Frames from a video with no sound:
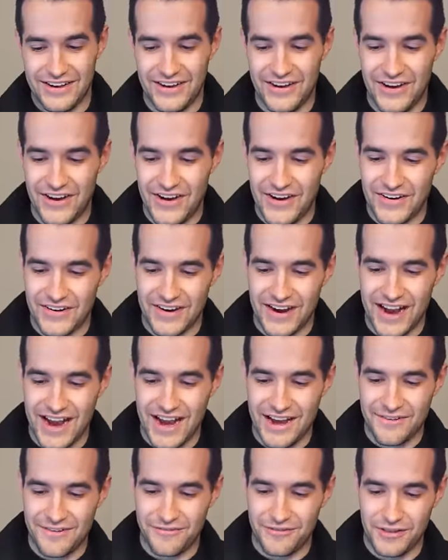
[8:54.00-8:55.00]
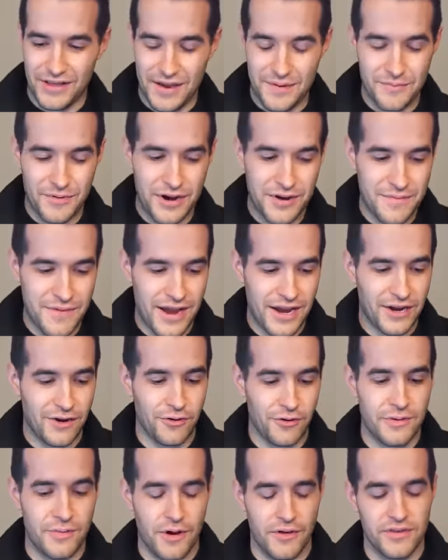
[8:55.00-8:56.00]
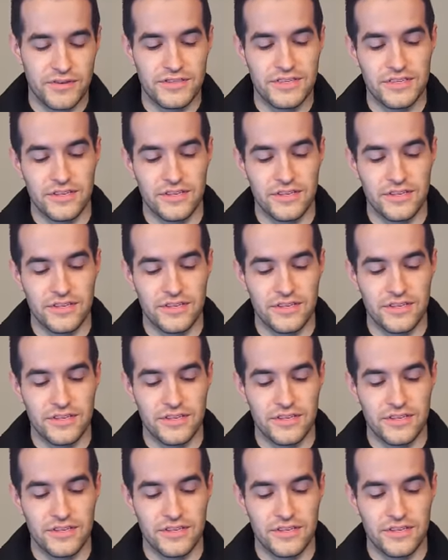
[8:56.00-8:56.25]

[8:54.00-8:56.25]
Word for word: All right, Flame Wingman Kuriboh. This